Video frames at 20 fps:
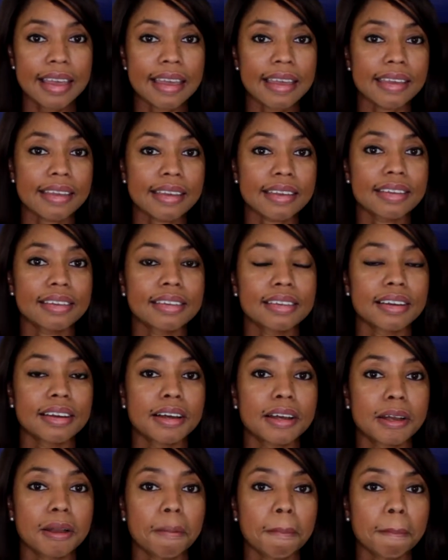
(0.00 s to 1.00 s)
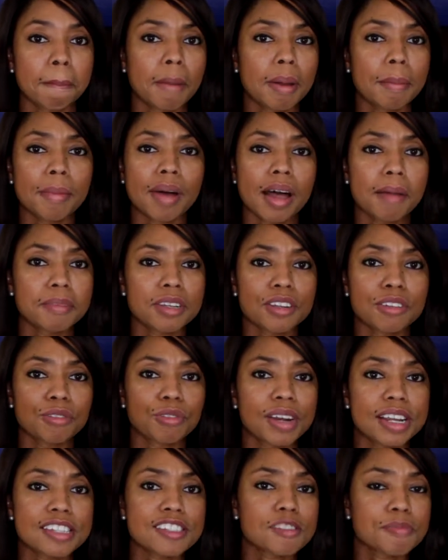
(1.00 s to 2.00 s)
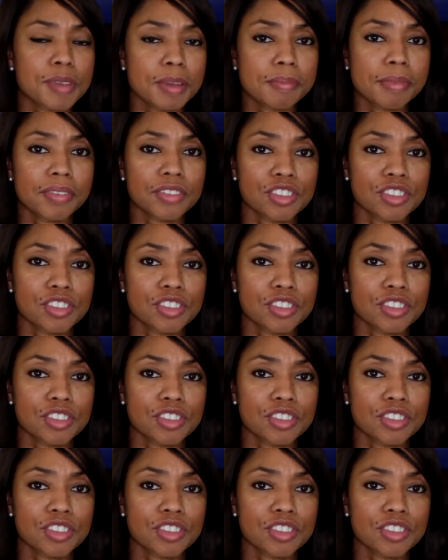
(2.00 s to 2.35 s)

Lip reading: And my mom didn't raise me.